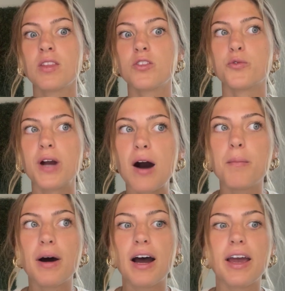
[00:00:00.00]
Throughout
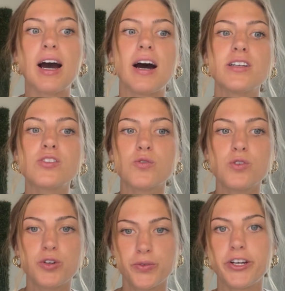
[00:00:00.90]
my high school
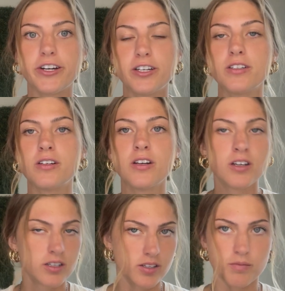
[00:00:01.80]
career,
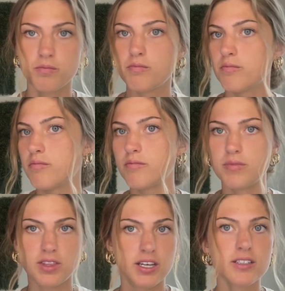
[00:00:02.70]
some
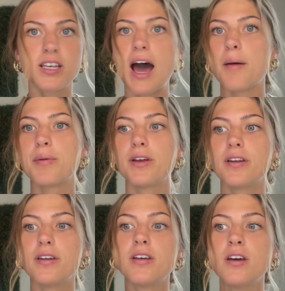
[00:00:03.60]
things
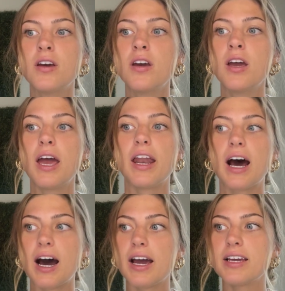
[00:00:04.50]
happened and
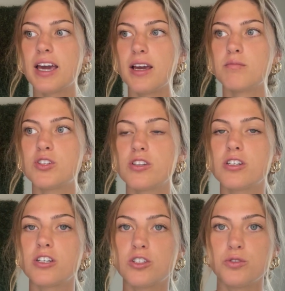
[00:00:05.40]
I came to the
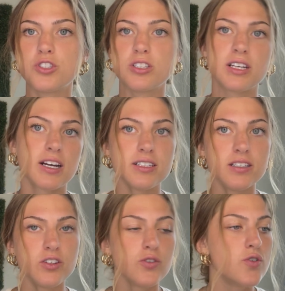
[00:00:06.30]
conclusion that I
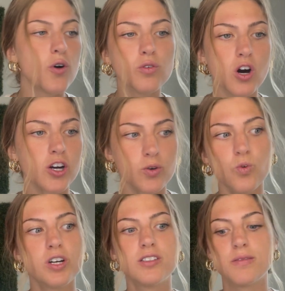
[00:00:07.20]
no longer
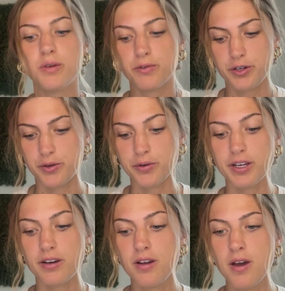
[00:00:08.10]
wanted to be
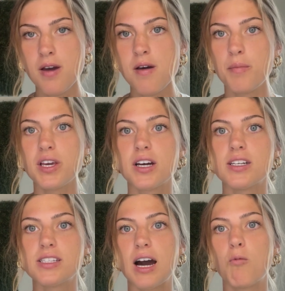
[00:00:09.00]
recruited
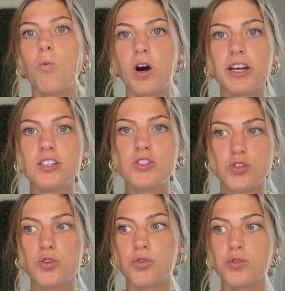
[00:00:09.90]
because I wanted
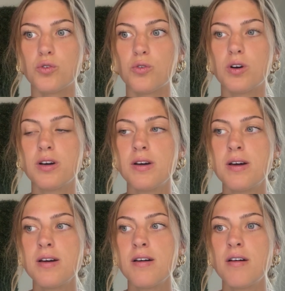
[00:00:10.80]
to
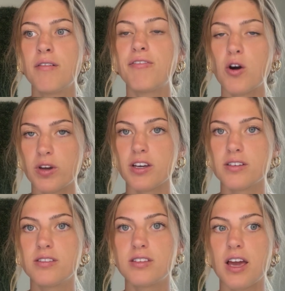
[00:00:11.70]

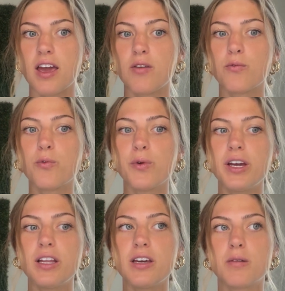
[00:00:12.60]
focus and
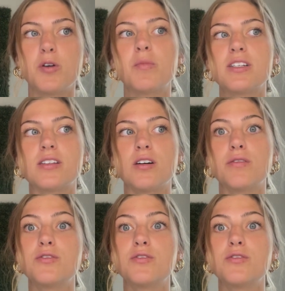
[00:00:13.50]
really commit myself